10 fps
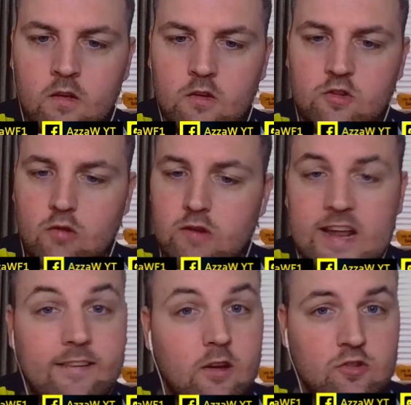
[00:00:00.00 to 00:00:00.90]
So
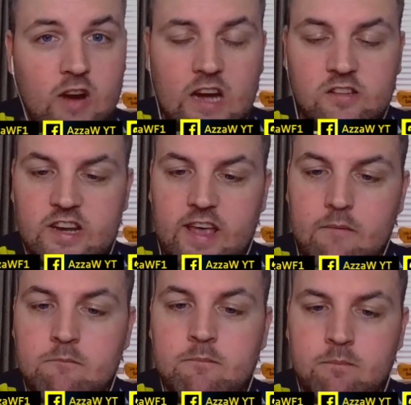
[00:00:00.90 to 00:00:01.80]
really good strategy
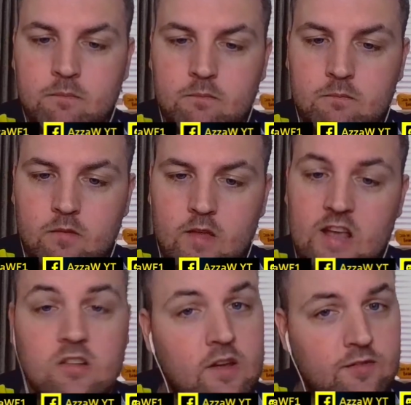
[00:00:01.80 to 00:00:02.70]
again. It is
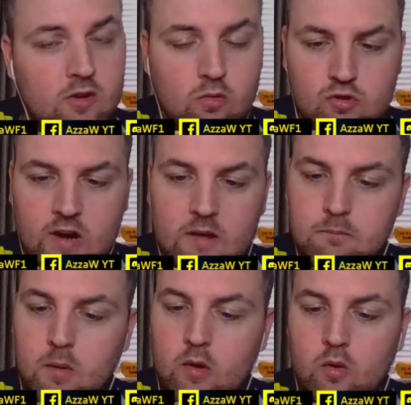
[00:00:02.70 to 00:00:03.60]
a difficult track
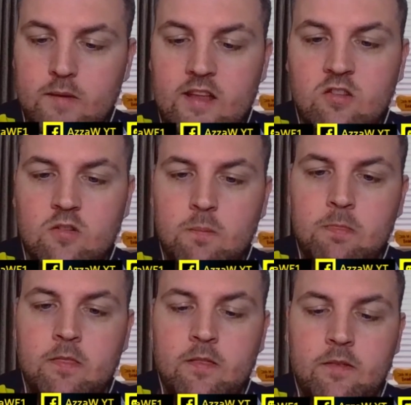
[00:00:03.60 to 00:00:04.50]
by all means,
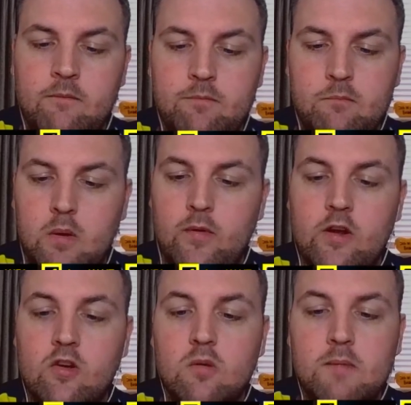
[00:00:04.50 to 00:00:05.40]
but we're going
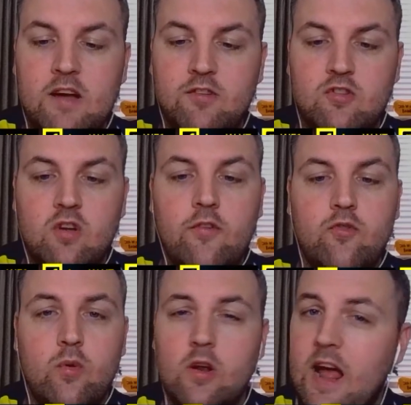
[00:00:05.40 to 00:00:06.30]
to come back for softs.
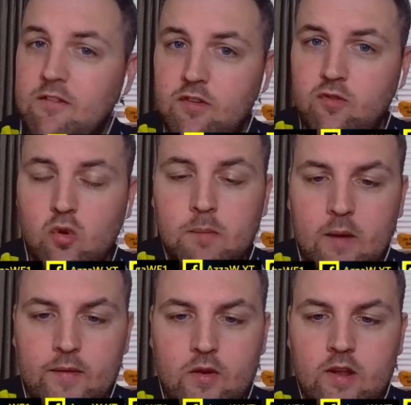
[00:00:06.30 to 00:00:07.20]
We're going to have a full
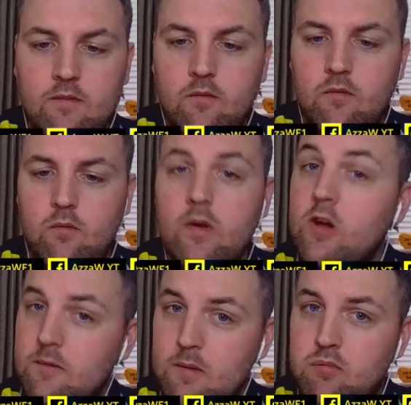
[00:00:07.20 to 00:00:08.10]
power unit. We're going
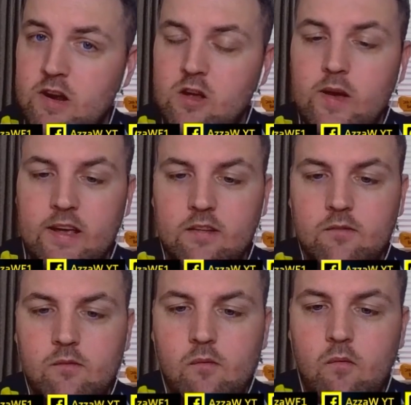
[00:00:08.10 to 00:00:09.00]
to be pretty quick,
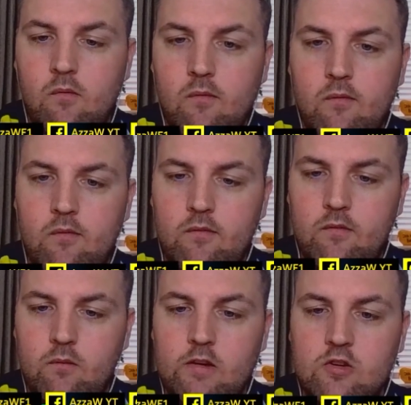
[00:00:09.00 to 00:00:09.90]

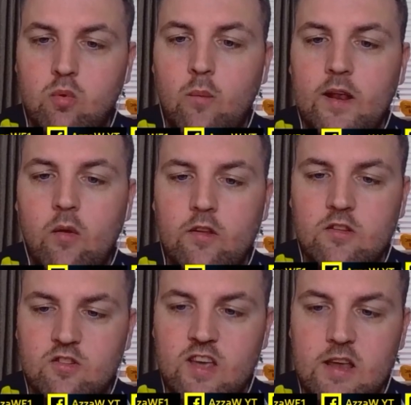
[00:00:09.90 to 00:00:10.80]
which is what we like to
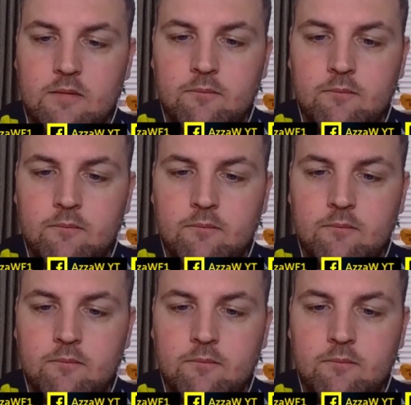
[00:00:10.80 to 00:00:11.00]
see.